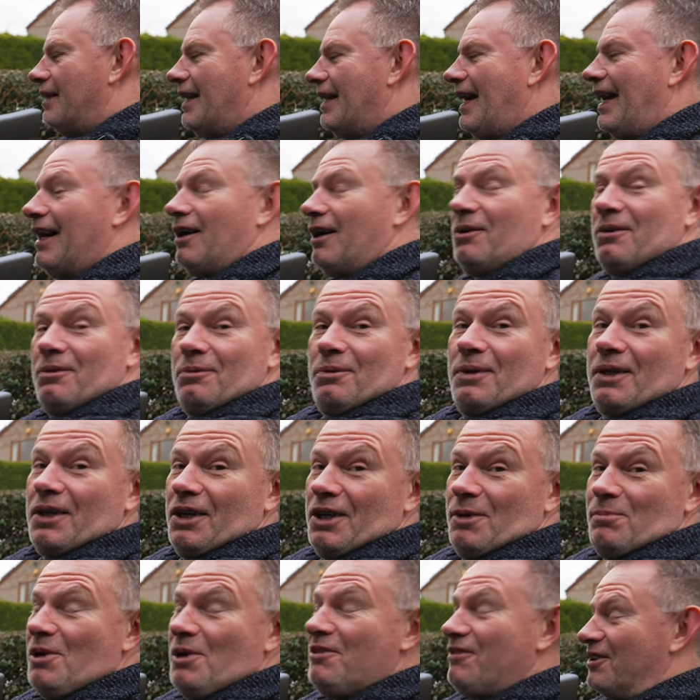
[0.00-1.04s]
Now, we're going
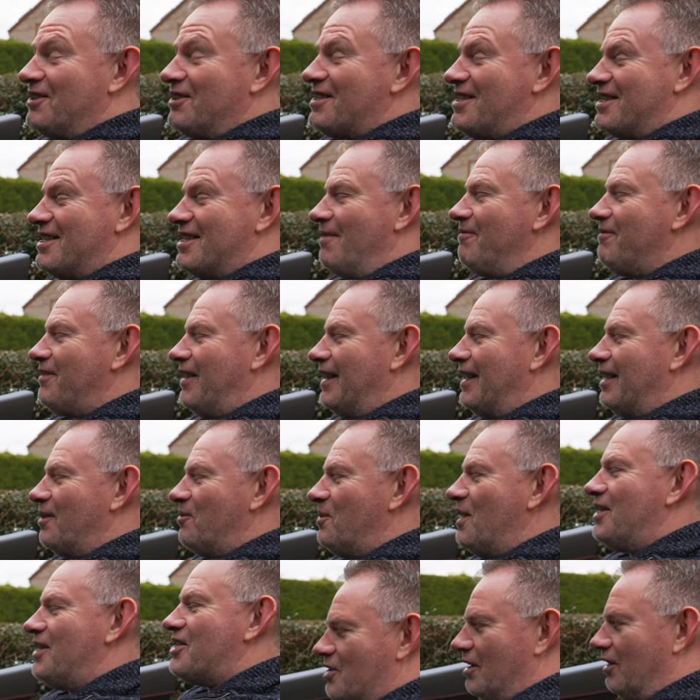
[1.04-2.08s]
to move on to something
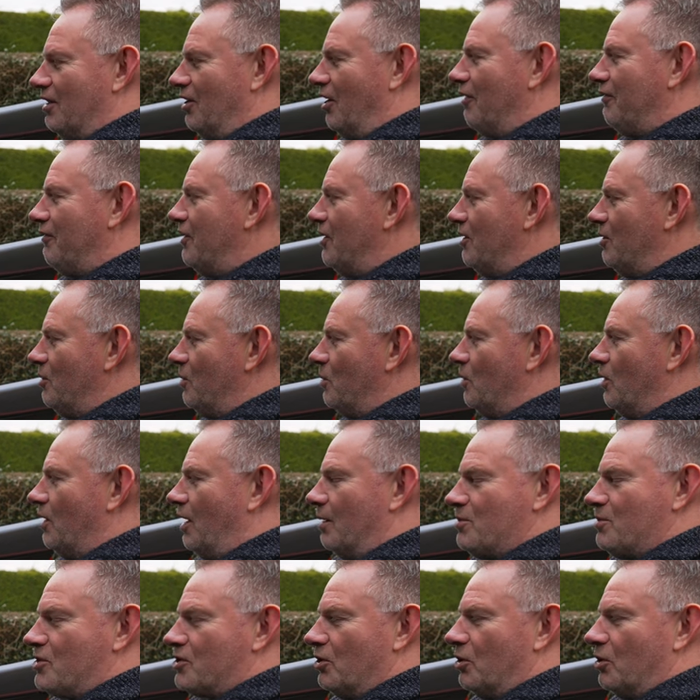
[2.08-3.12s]
which a lot of you,
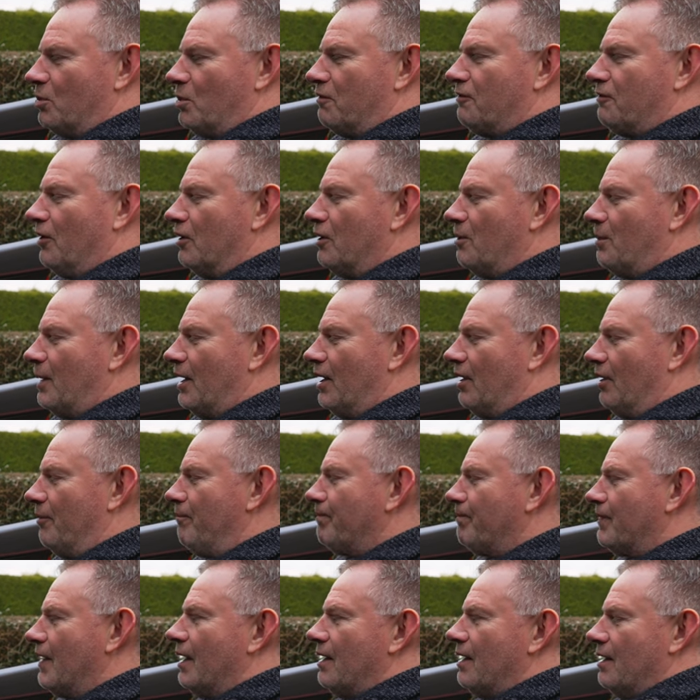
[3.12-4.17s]
I'm sure, will follow me on.
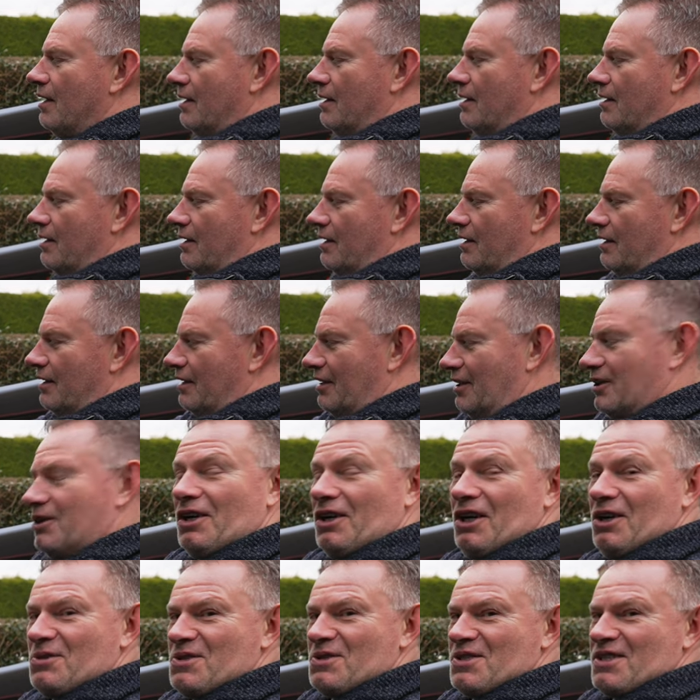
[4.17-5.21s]
The good
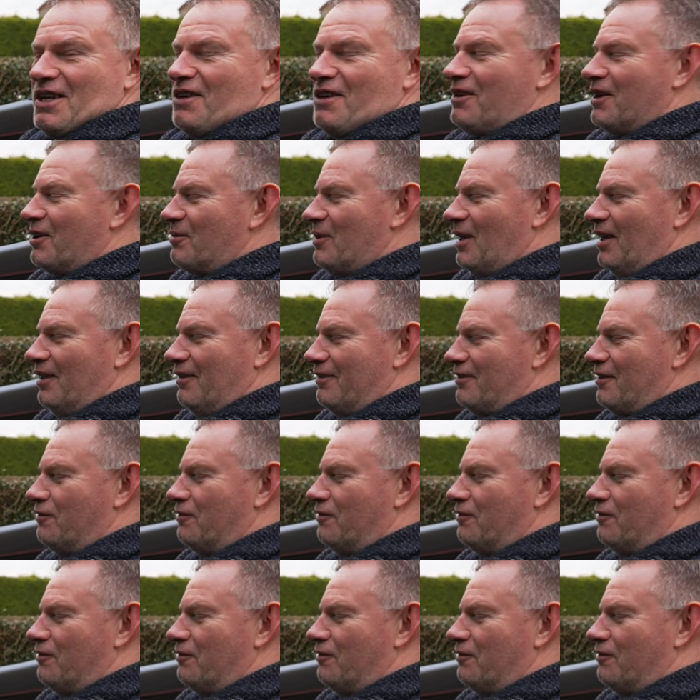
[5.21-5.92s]
old steering wheel of the